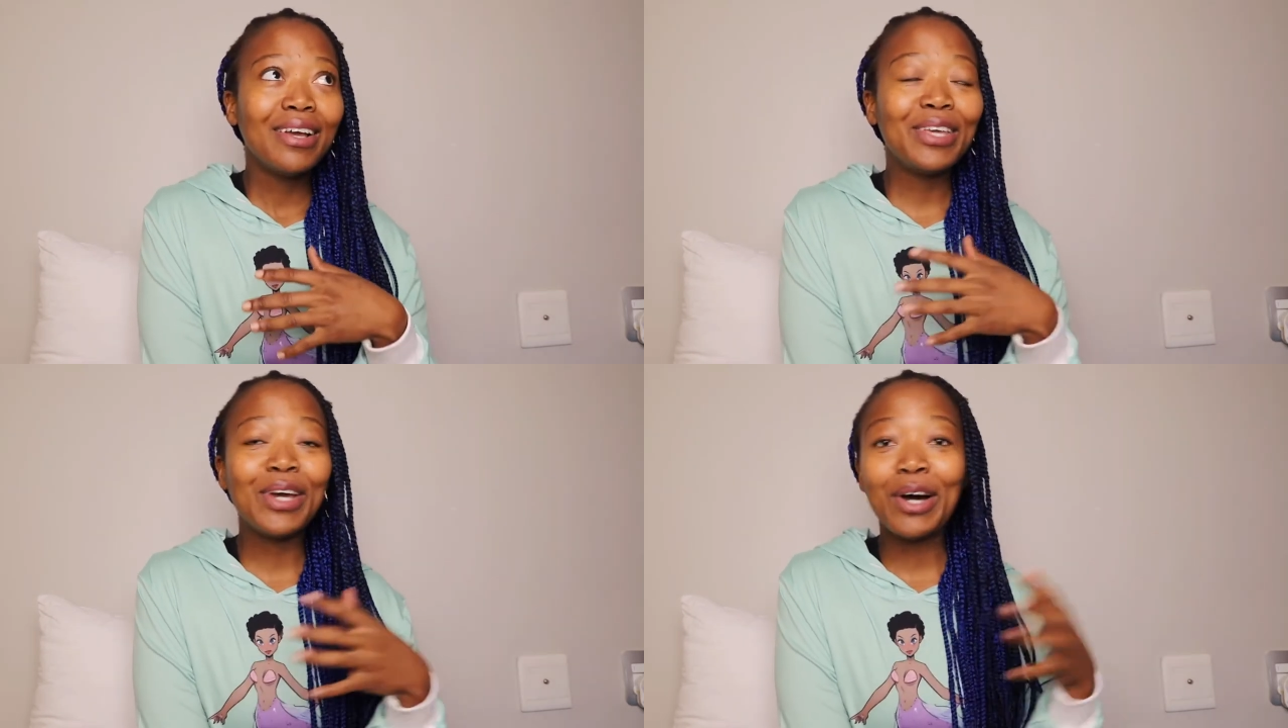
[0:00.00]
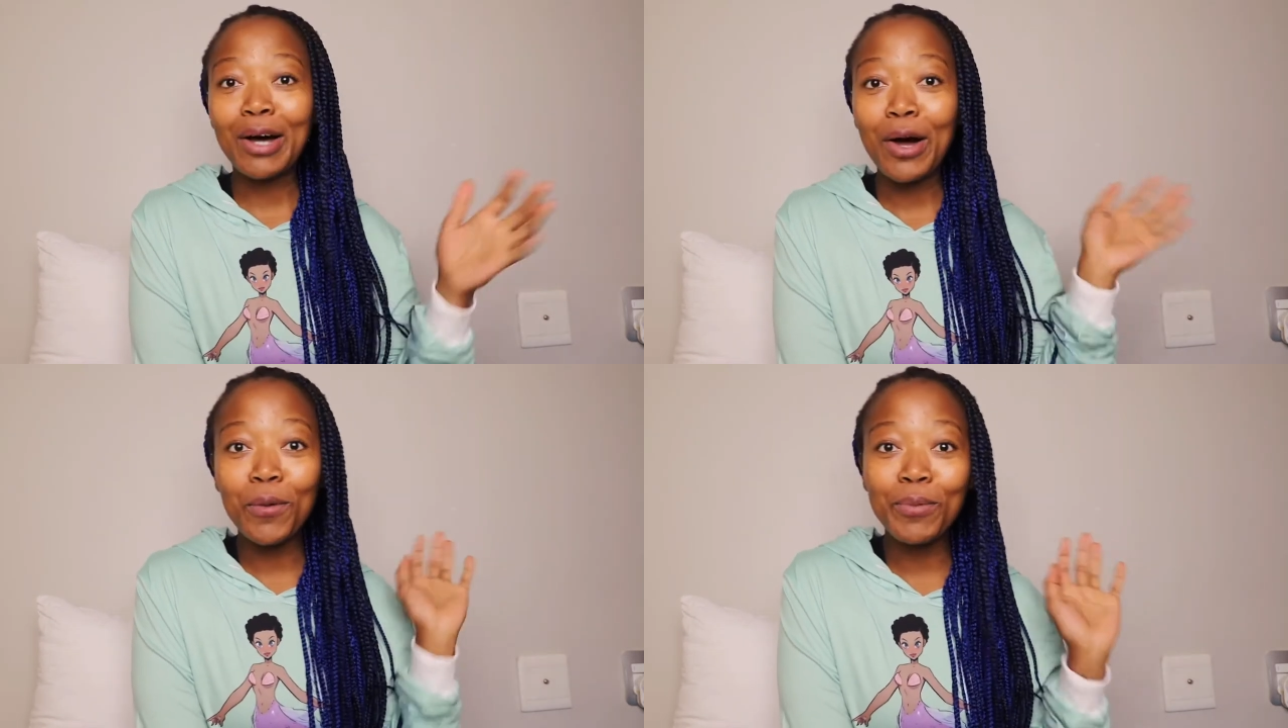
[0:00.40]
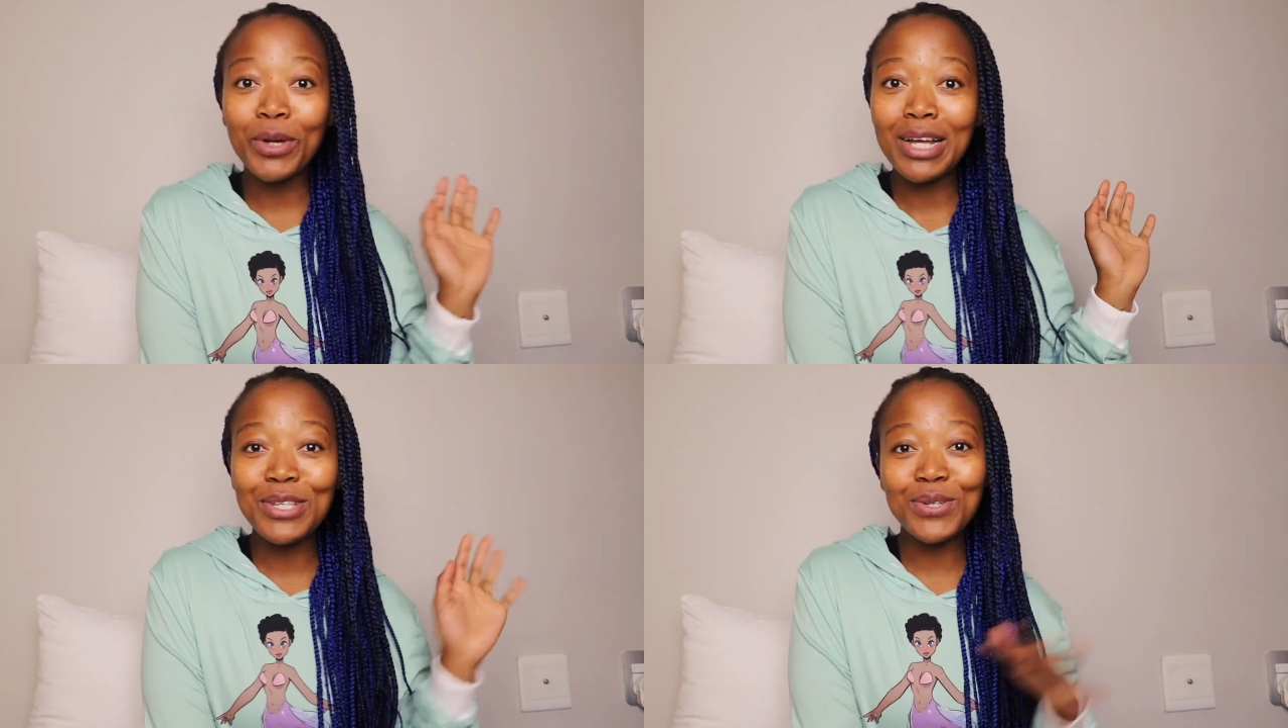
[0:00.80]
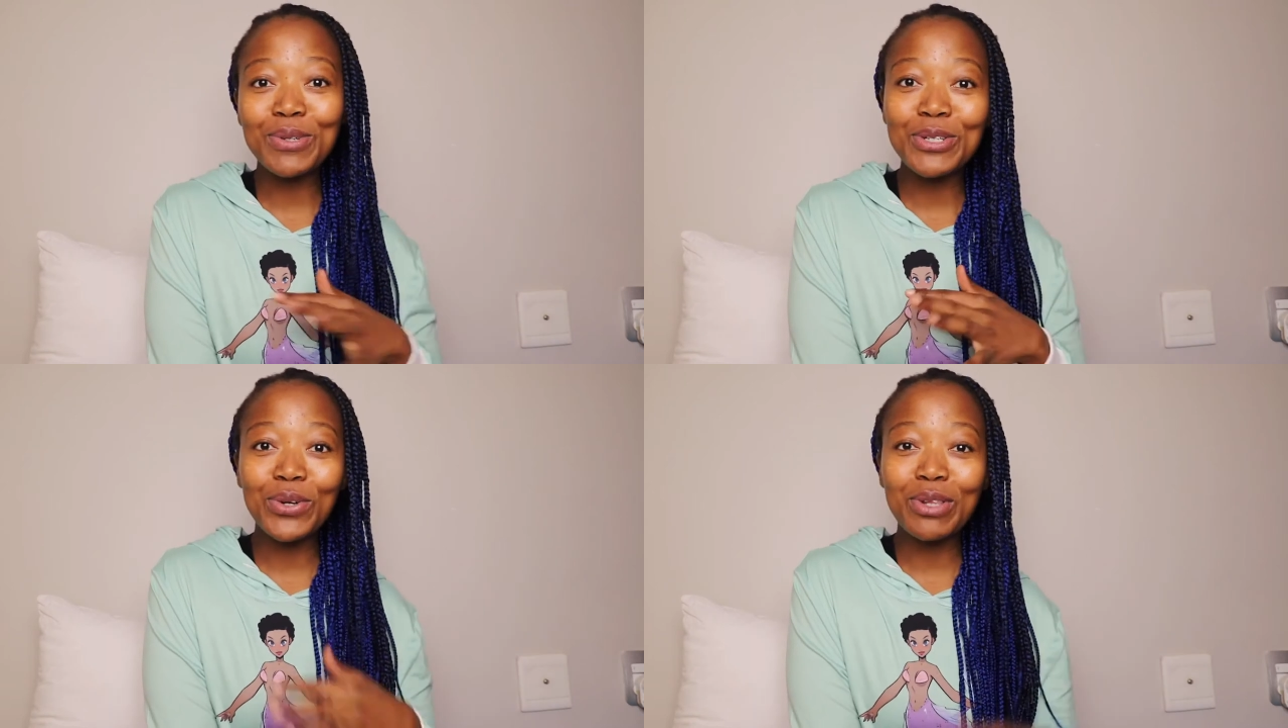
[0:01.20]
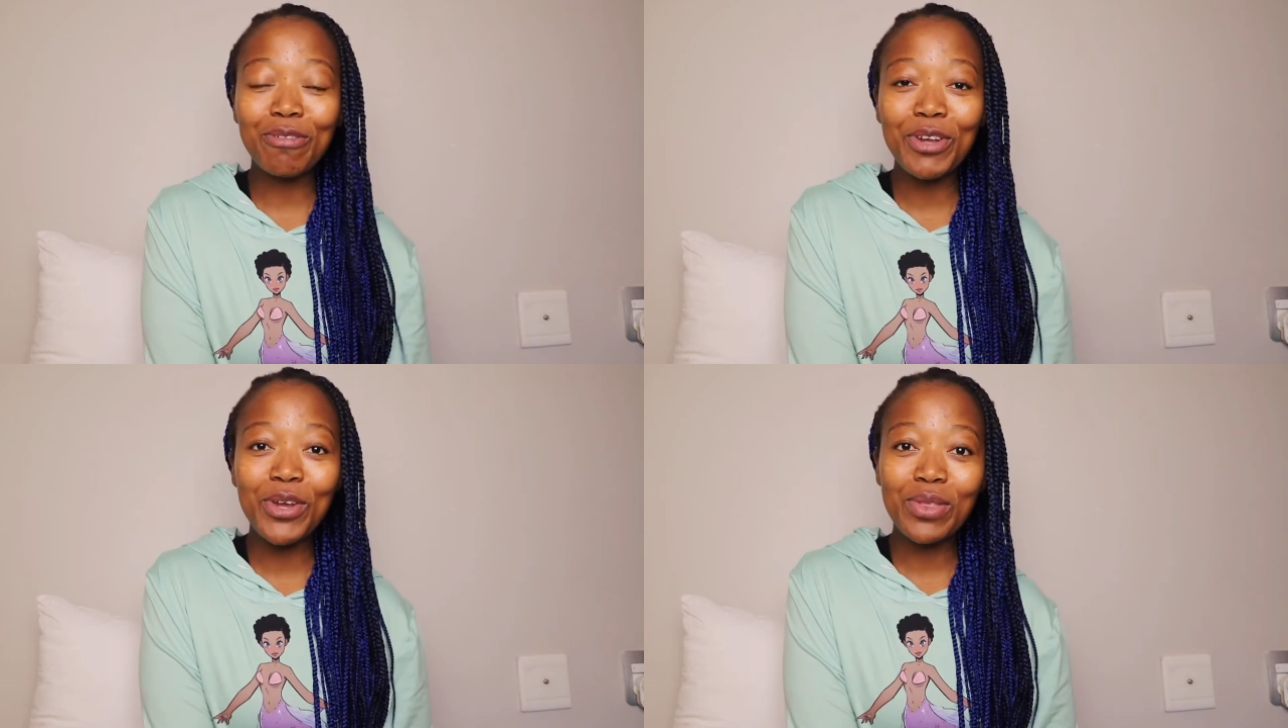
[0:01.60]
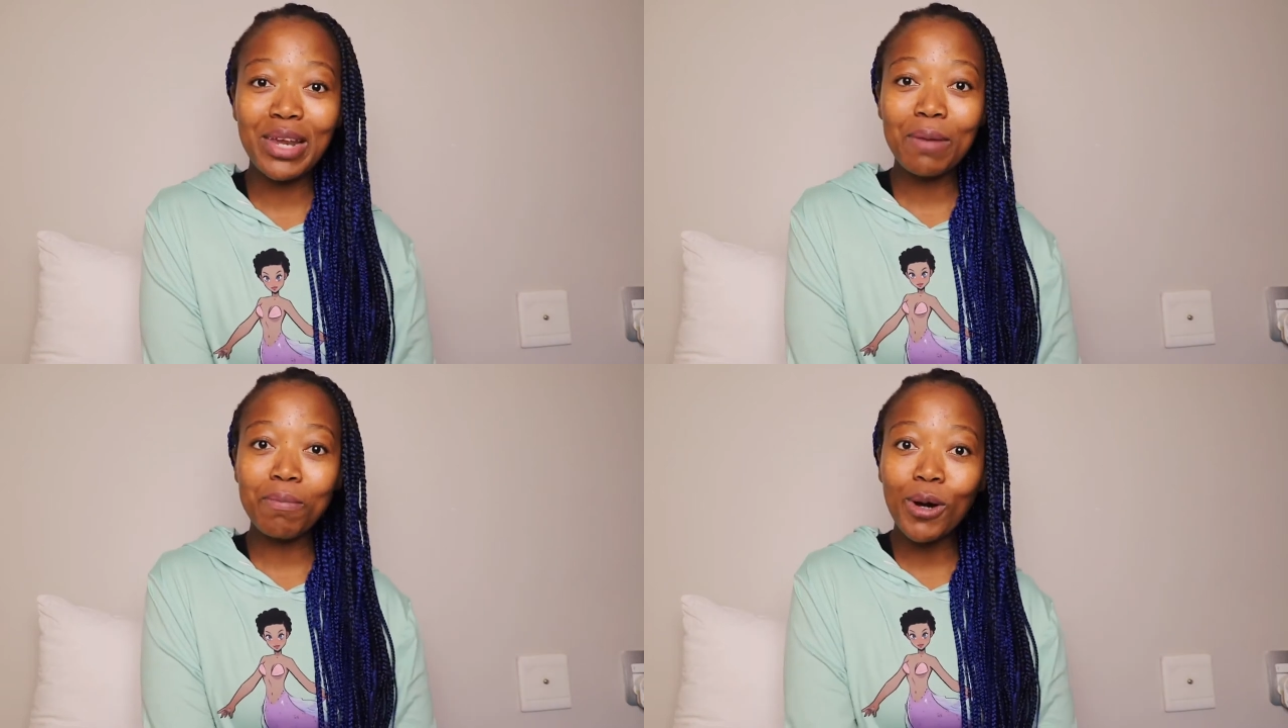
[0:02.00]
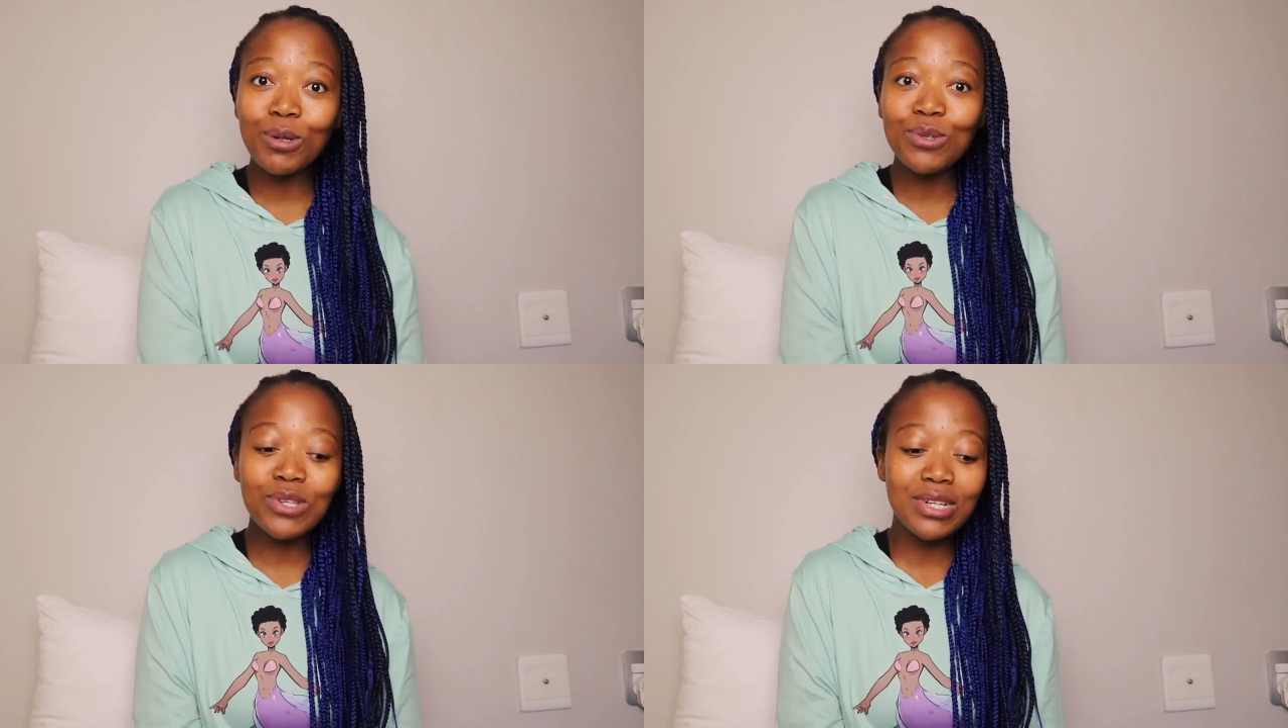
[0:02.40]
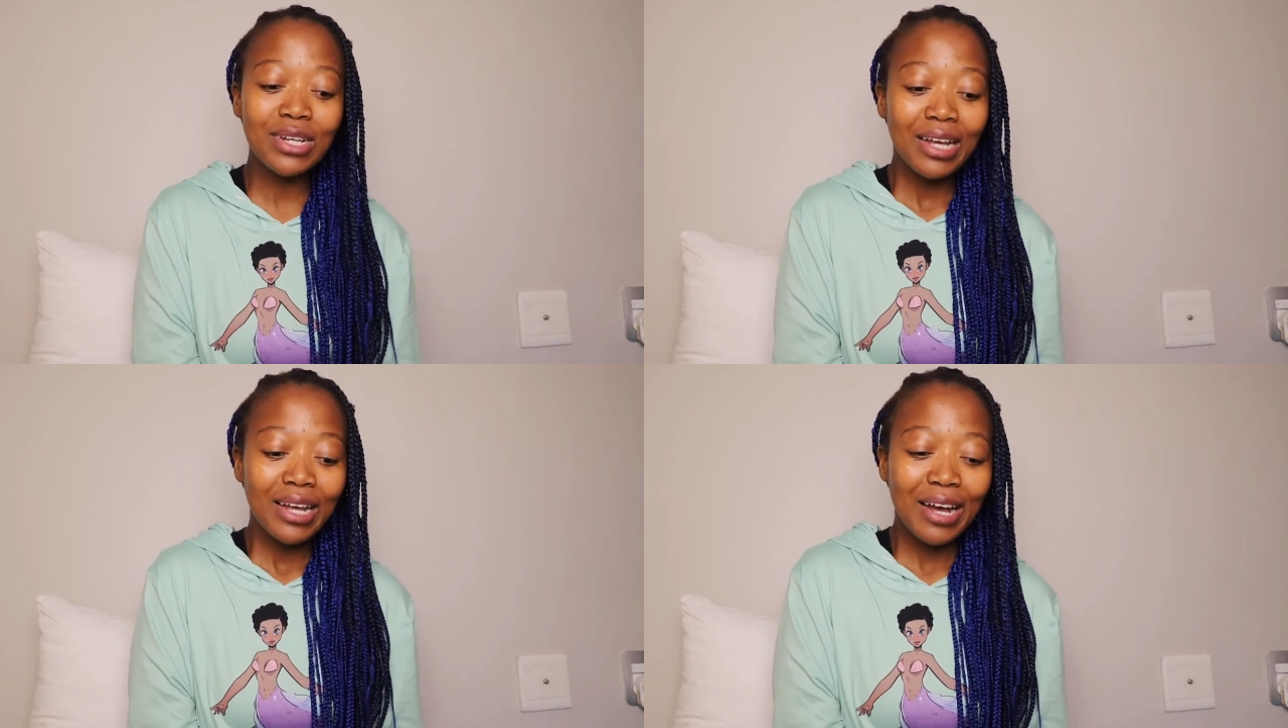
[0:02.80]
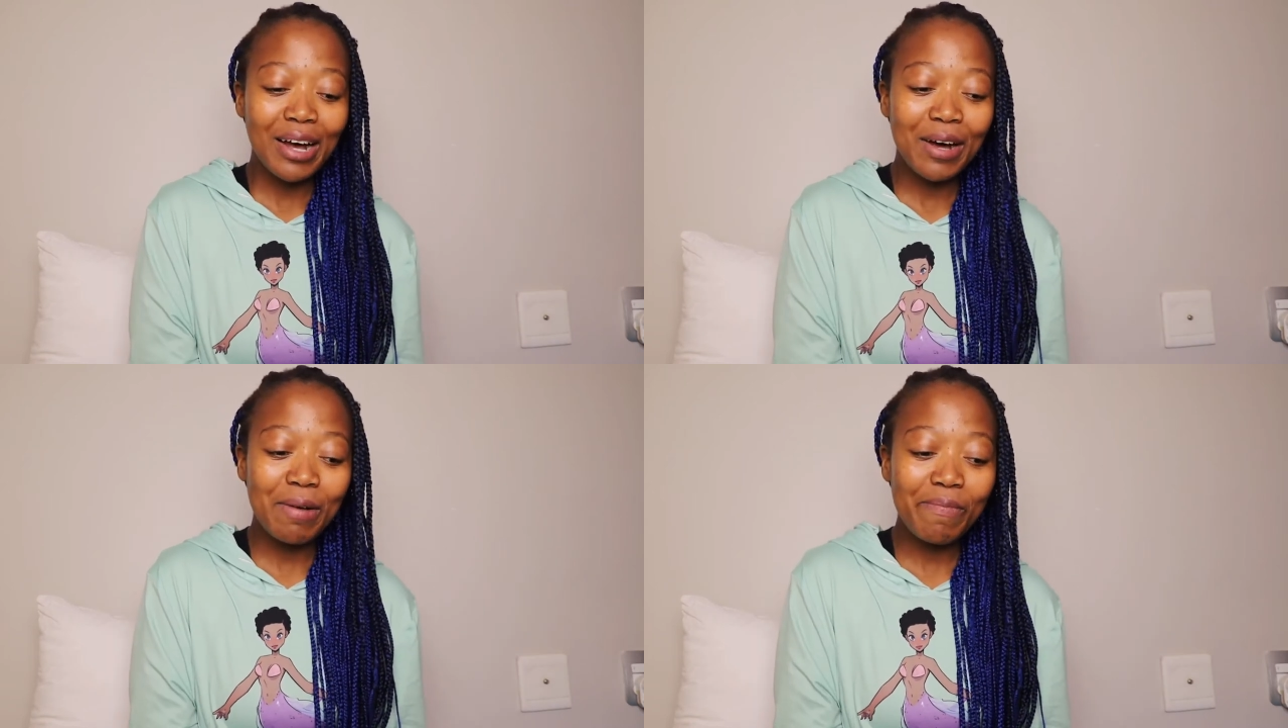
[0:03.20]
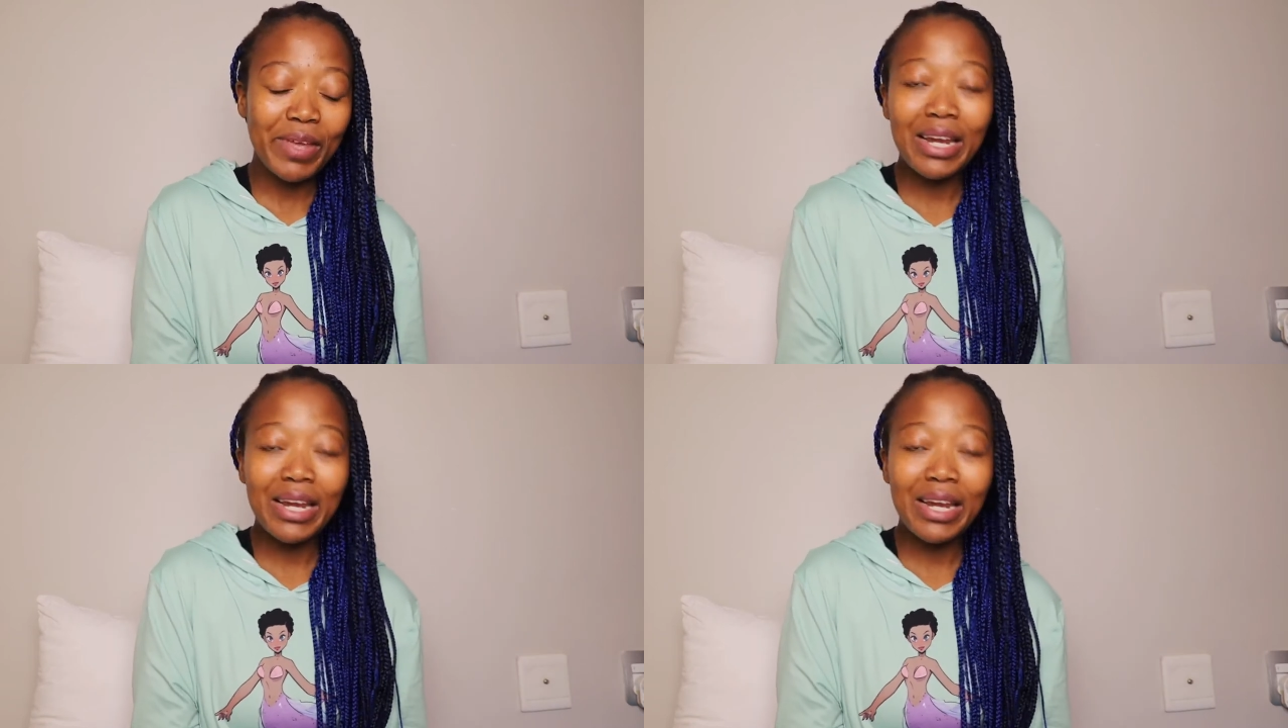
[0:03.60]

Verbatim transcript: yeah I hope you guys do enjoy the video that I post um,